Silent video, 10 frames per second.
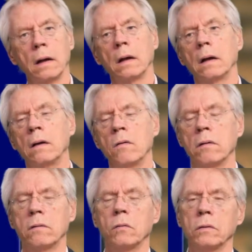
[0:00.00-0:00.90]
in
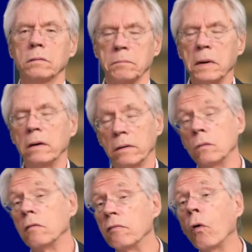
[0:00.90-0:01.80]
order to merely
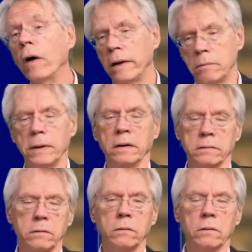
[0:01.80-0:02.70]
to avoid being
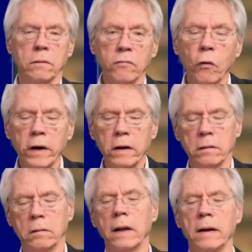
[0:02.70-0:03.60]
sued, avoid
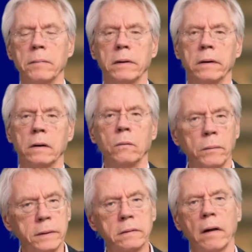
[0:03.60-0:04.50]
liability.
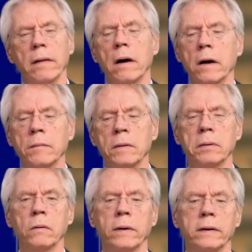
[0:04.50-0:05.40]
We saw the argument
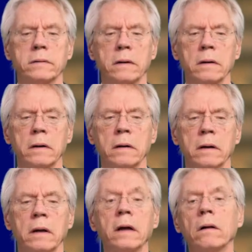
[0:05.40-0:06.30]
being raised
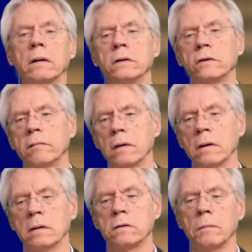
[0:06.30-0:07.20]
in Hill and Chief
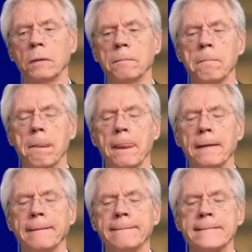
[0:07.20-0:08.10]
Constable.
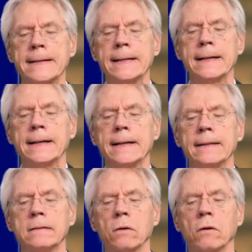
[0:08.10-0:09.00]

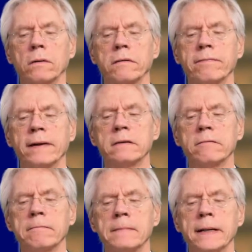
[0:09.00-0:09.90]
The so-called
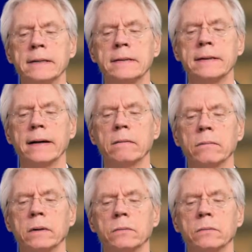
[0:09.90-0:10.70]
defensive mindset, which